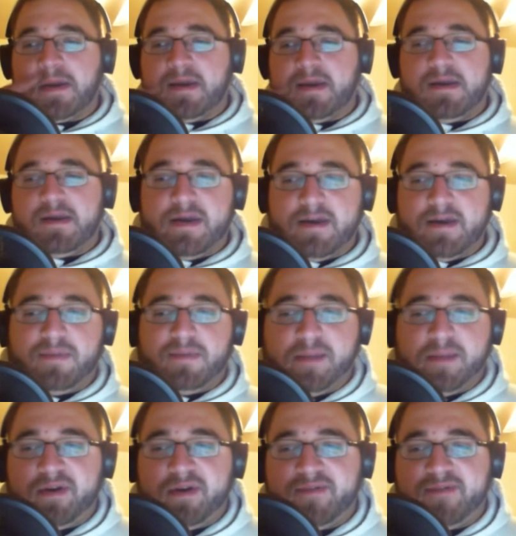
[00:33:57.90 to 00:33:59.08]
BlackBerry
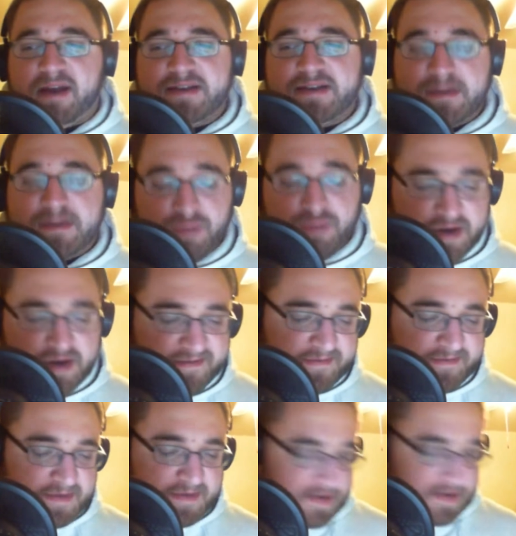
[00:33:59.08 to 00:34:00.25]
Files on Priv.
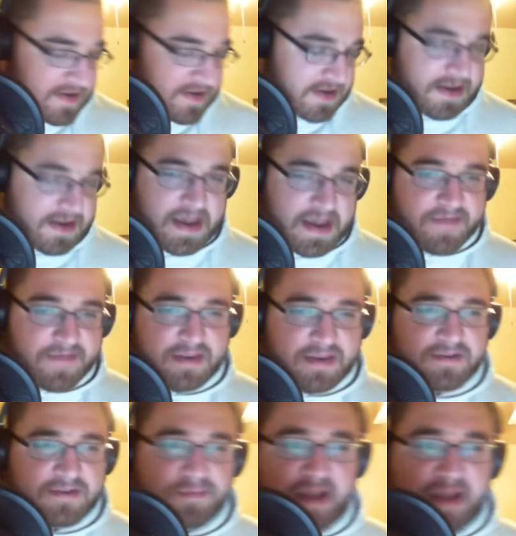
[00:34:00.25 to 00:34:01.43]
I haven't used
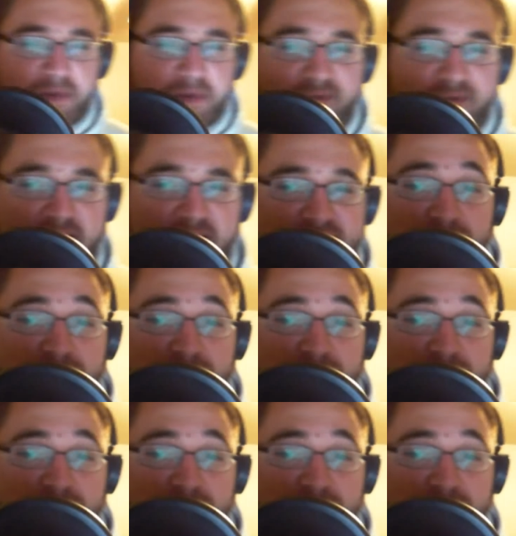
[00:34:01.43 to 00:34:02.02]
BlackBerry Files on.